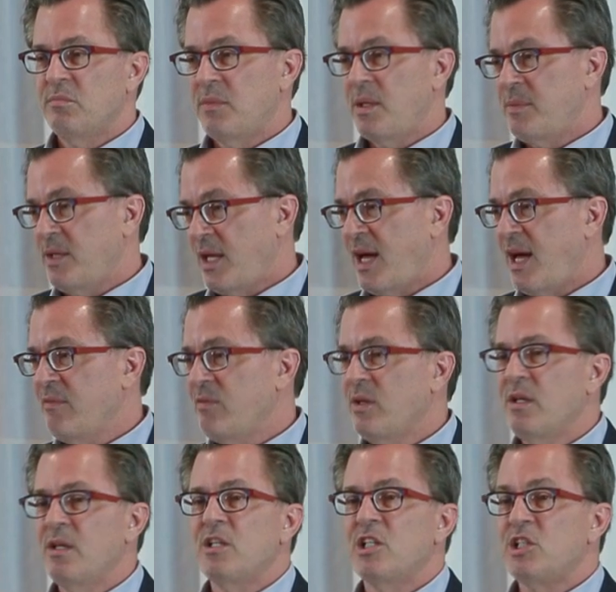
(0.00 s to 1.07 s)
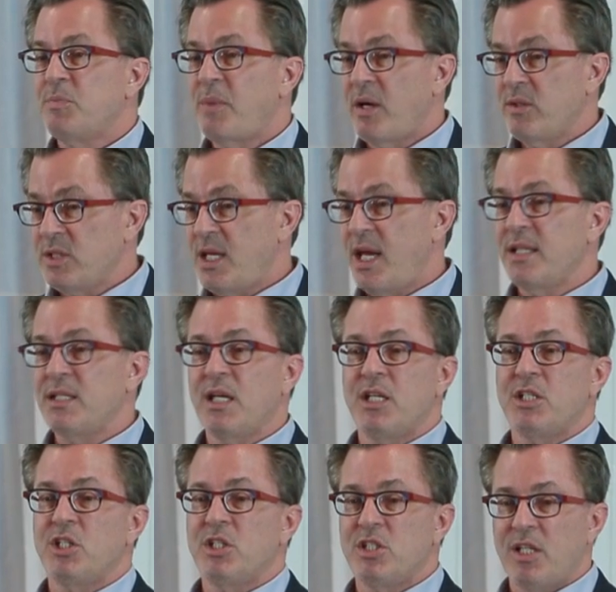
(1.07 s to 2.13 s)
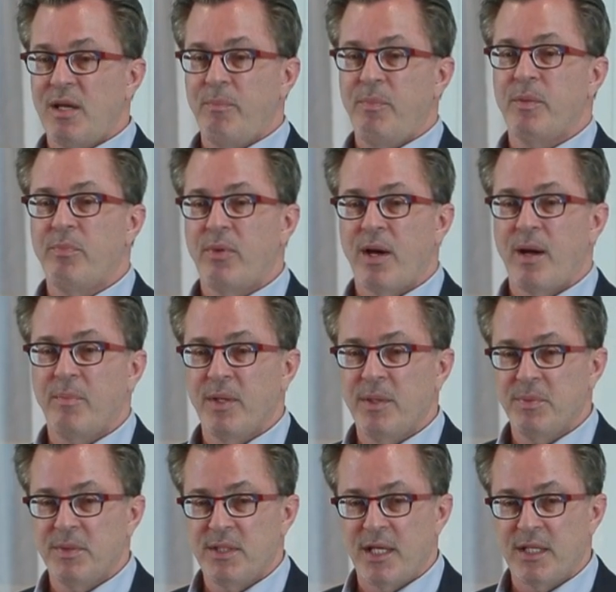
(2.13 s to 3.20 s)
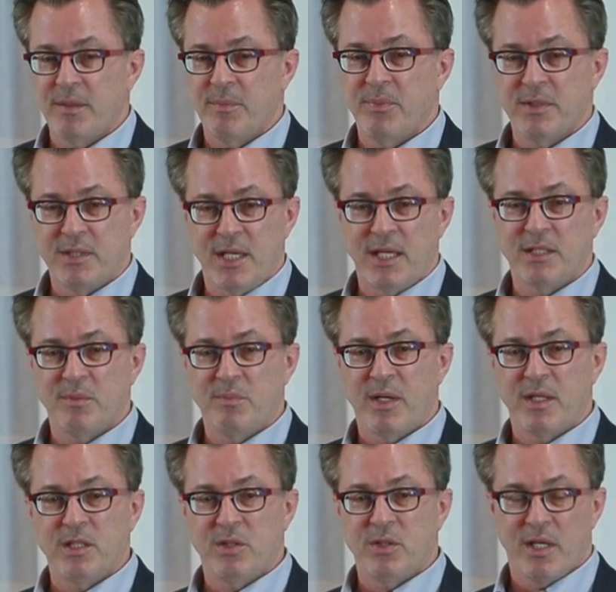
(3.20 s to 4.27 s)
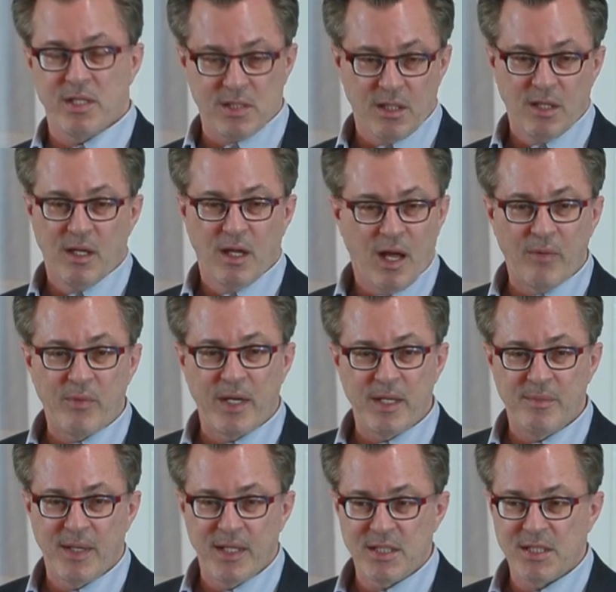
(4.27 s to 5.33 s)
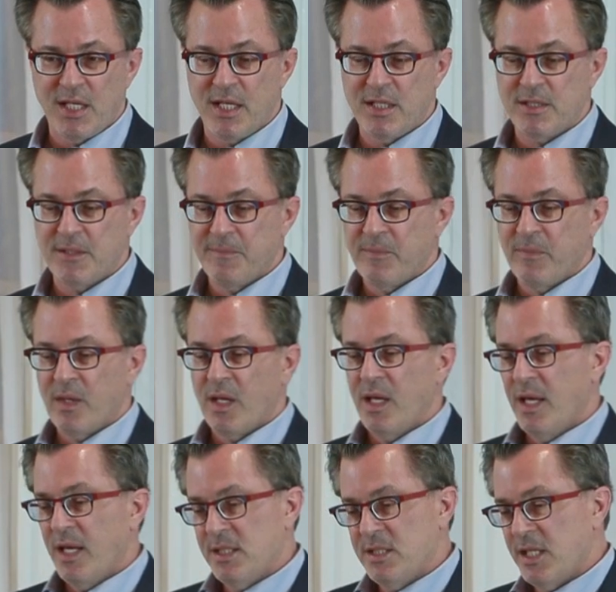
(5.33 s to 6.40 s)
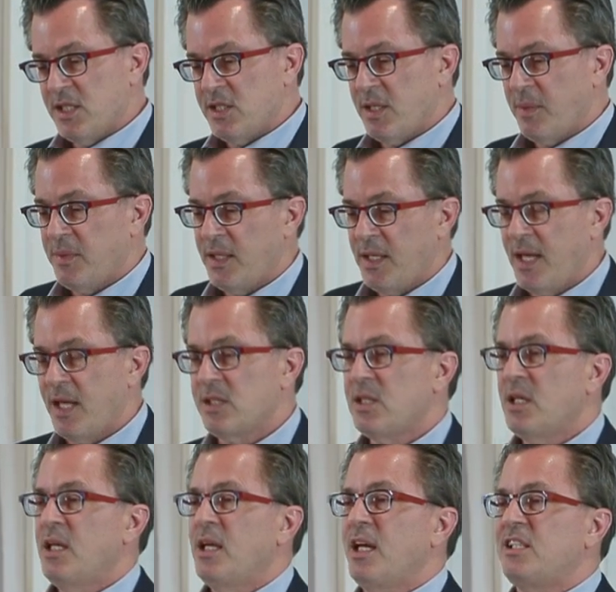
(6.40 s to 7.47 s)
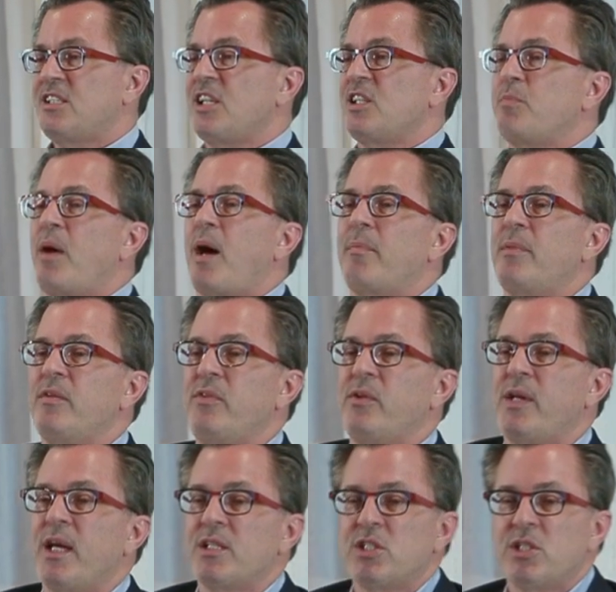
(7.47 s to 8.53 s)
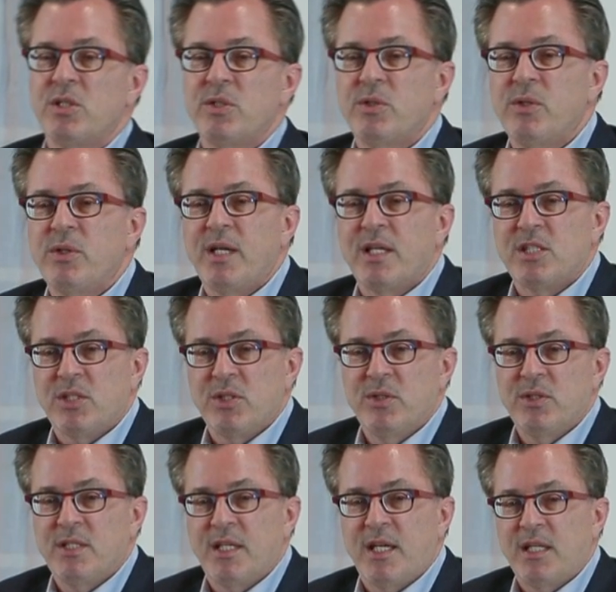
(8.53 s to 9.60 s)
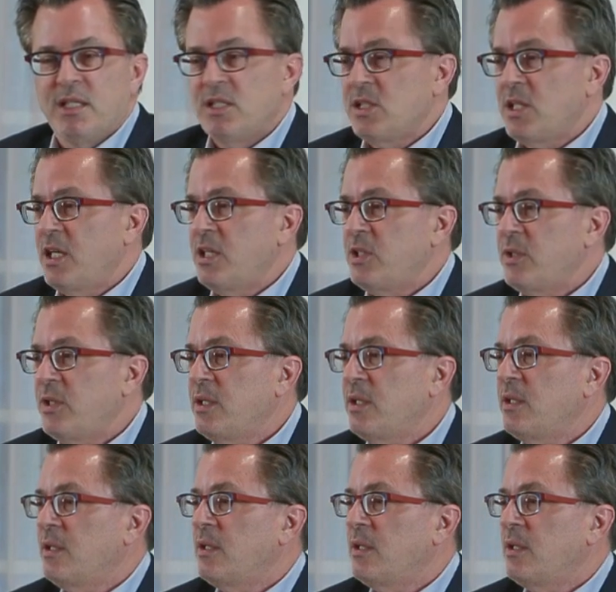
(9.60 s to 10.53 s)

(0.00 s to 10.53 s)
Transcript: Maybe half? Spouse can't touch it, separate property protected by the trust. Already makes sense. It says something else. It says, Bobby, if you get sued. Who gets sued today in this country?